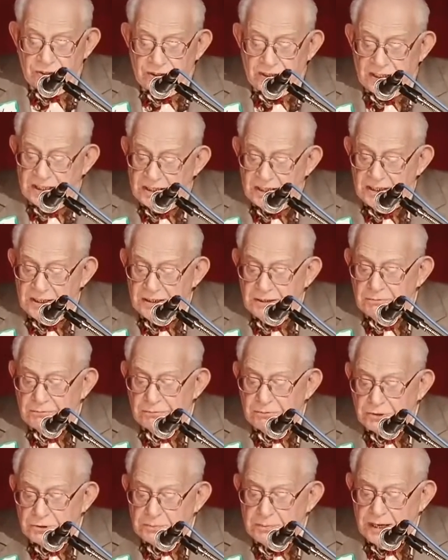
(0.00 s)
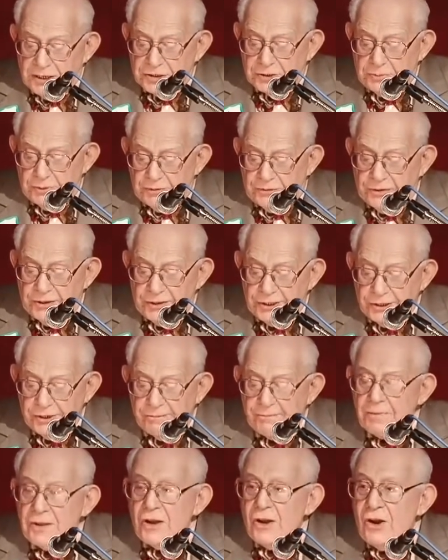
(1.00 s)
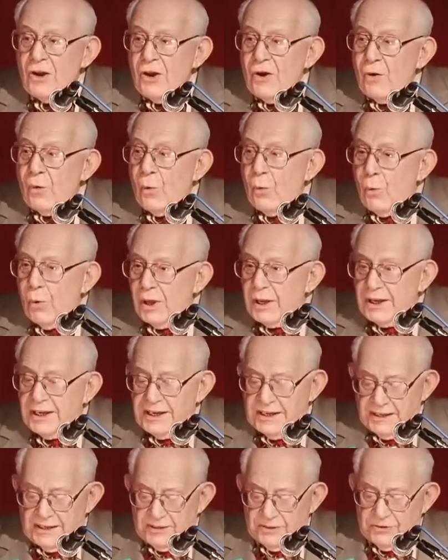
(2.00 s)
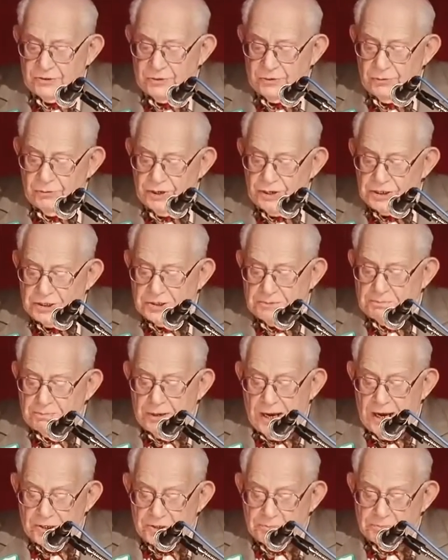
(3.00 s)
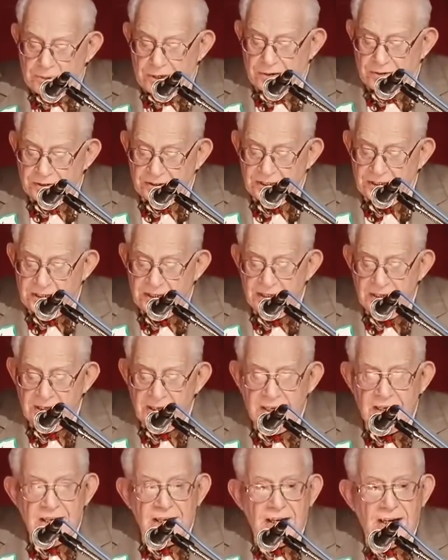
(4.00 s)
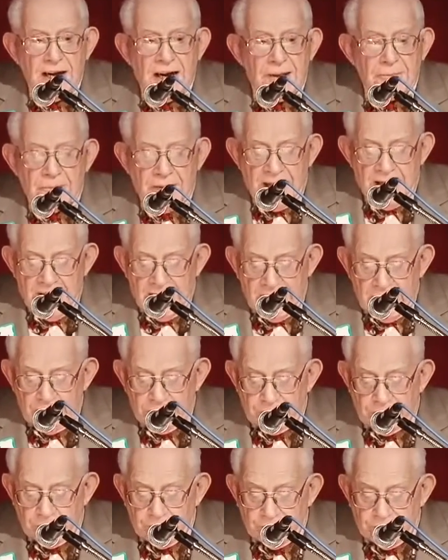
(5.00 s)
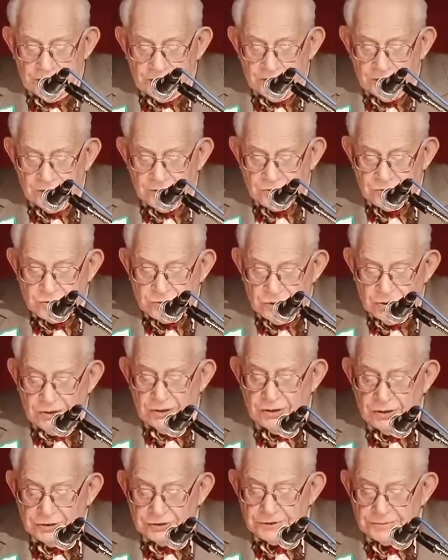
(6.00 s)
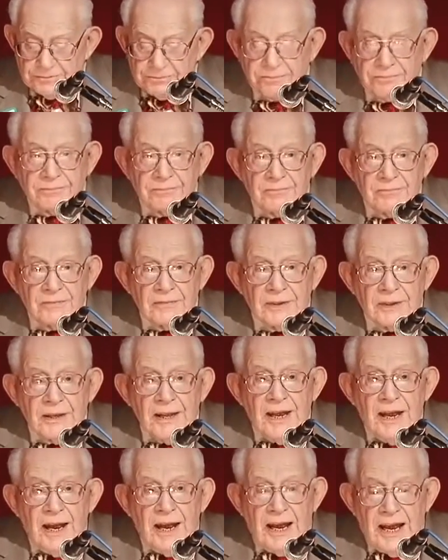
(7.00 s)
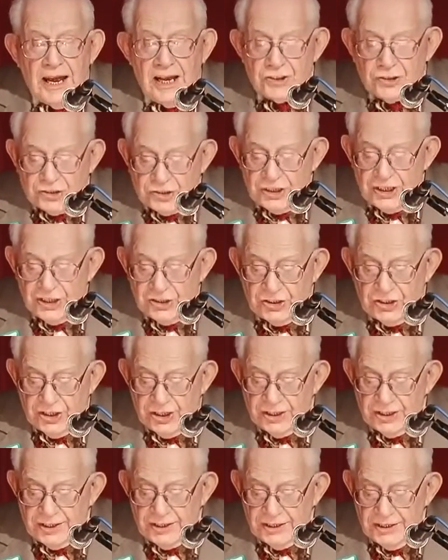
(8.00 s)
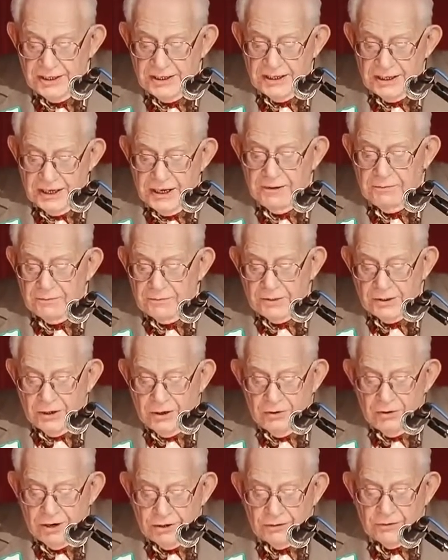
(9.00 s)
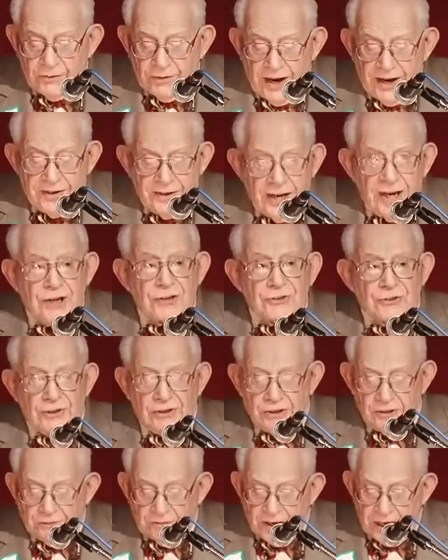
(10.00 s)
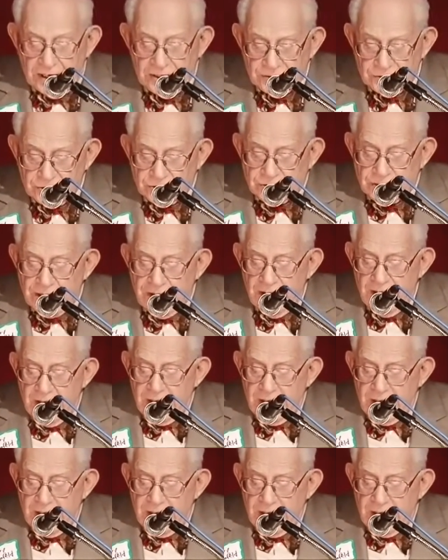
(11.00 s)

the key responsible figure willing to risk prosperity on behalf of fearless journalism, as she did, even though her financial advisors